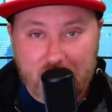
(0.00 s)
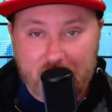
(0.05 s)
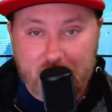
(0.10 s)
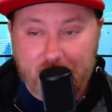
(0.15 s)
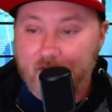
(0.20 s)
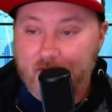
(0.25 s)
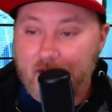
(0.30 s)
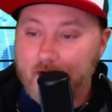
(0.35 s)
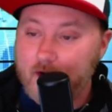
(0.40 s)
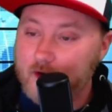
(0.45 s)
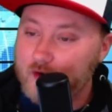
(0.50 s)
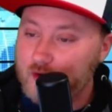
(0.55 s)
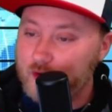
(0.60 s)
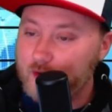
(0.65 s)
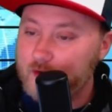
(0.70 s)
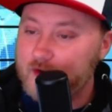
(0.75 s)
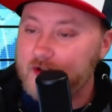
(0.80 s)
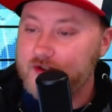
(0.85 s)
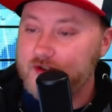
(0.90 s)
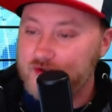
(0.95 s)
that
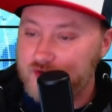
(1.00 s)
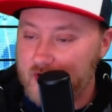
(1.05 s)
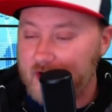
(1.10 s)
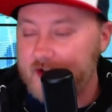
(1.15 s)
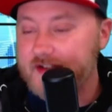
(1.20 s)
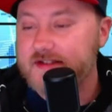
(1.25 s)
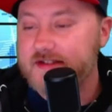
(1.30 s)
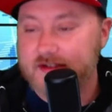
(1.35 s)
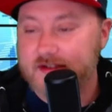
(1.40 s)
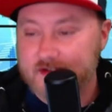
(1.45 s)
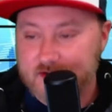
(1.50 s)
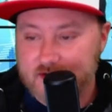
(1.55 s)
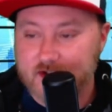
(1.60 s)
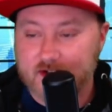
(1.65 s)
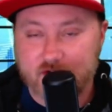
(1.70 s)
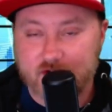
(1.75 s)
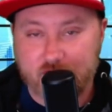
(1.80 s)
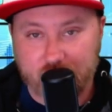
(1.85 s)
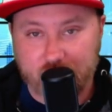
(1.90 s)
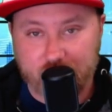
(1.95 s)
included just
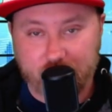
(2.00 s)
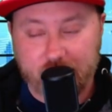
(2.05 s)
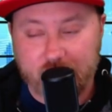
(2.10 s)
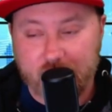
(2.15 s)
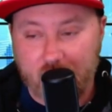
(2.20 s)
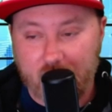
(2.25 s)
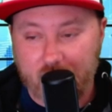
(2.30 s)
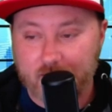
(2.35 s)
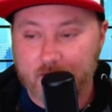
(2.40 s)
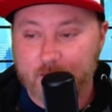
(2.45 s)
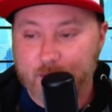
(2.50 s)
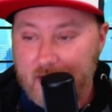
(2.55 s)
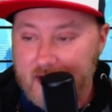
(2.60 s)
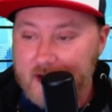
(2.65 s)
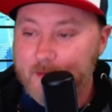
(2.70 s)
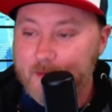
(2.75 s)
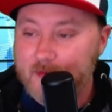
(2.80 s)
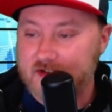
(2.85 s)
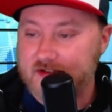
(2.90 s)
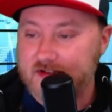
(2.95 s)
$600
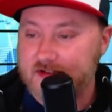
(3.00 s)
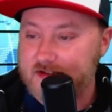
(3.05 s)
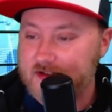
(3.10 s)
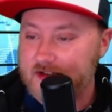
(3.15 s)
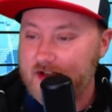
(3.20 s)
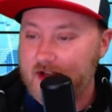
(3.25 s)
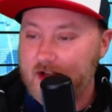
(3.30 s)
payments.